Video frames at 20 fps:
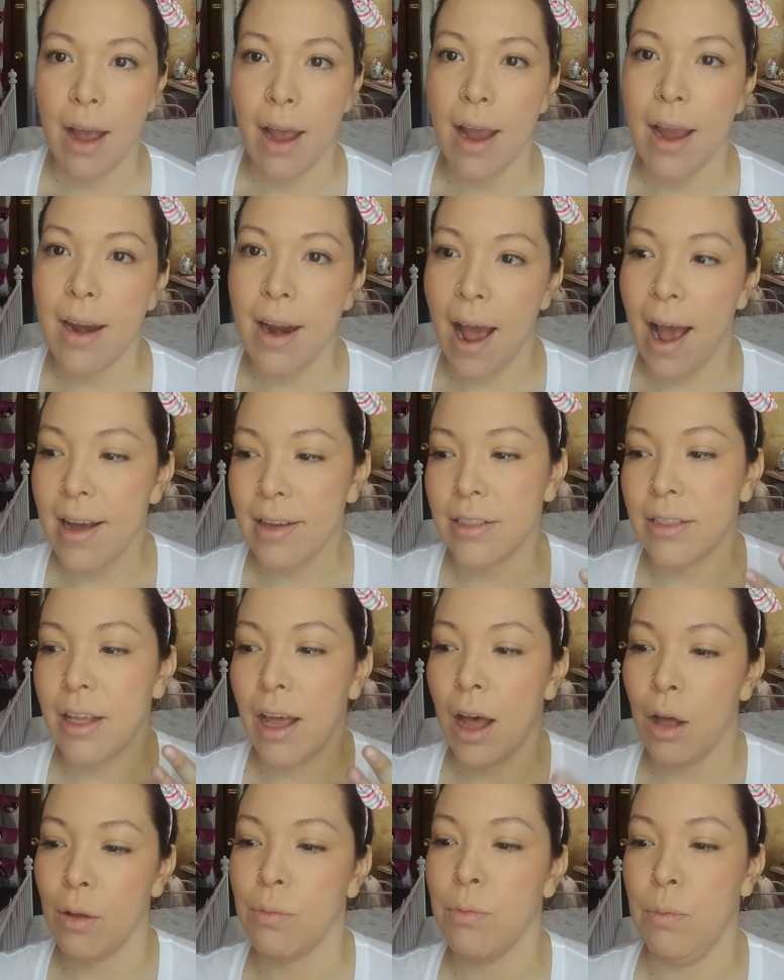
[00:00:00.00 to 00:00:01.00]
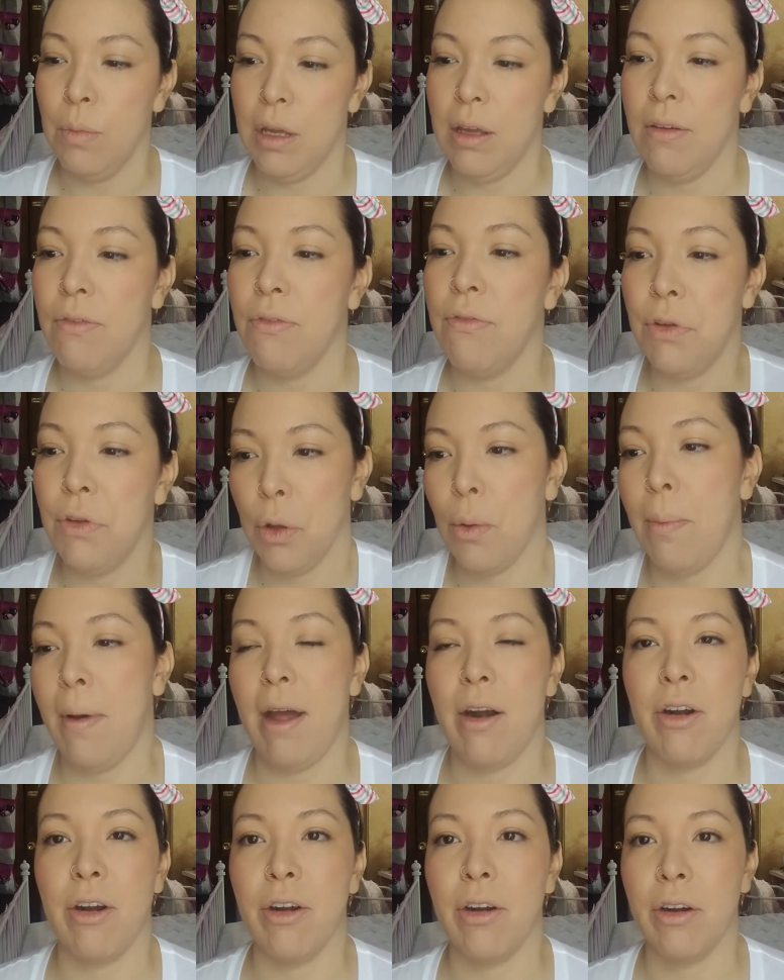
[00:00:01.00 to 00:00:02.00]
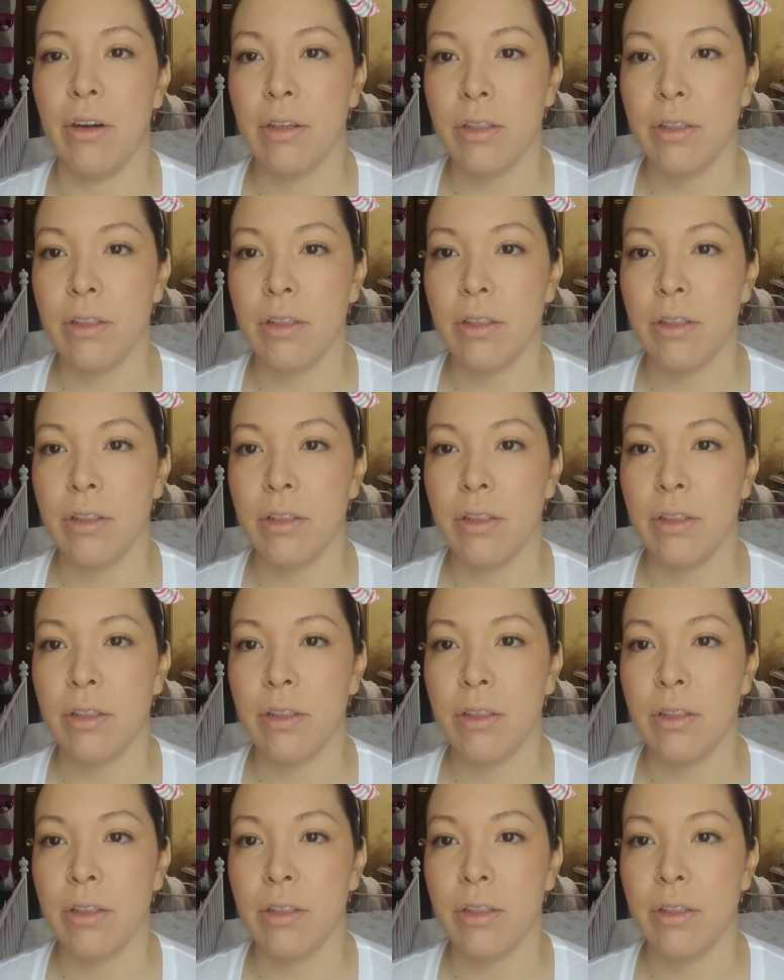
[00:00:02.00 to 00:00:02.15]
it has helped me feel better.